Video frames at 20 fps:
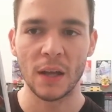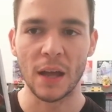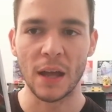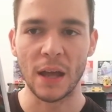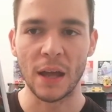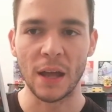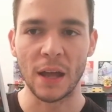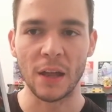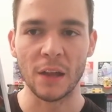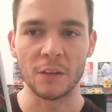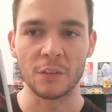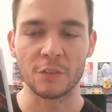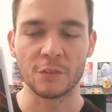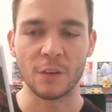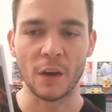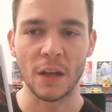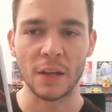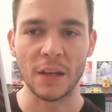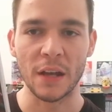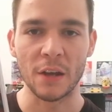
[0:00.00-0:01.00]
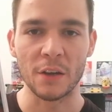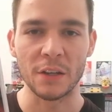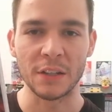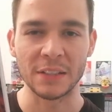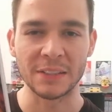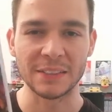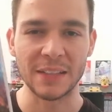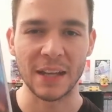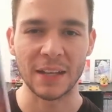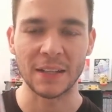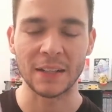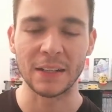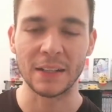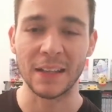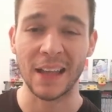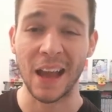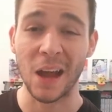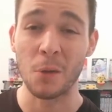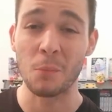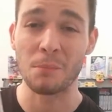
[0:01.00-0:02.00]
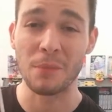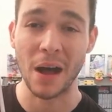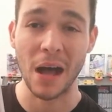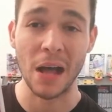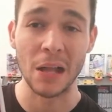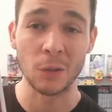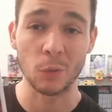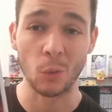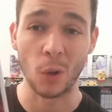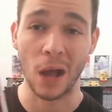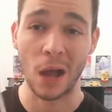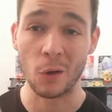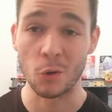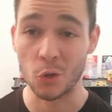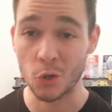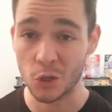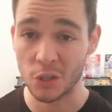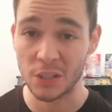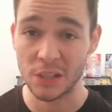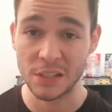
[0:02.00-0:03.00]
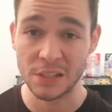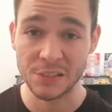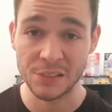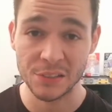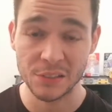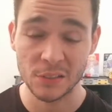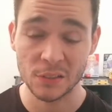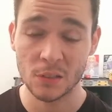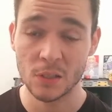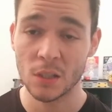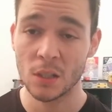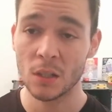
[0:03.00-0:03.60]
and find out exactly how bad or how good it is